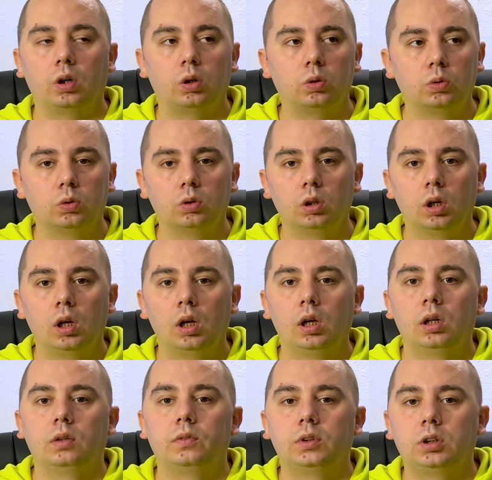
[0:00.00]
who
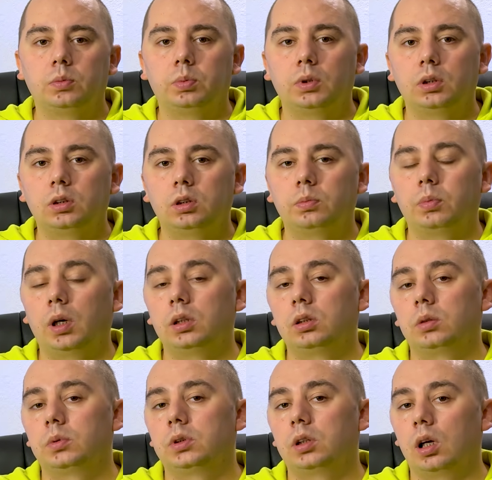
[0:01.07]
visibility by
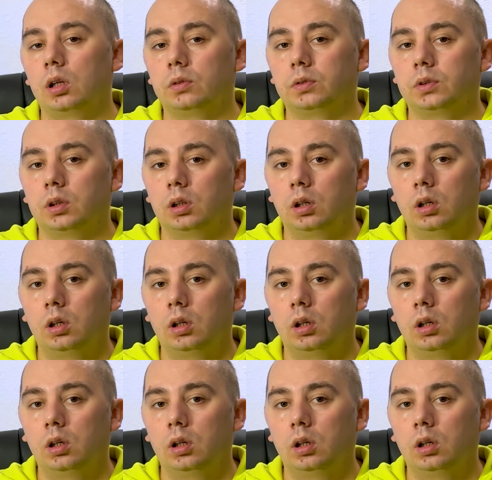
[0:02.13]
themselves.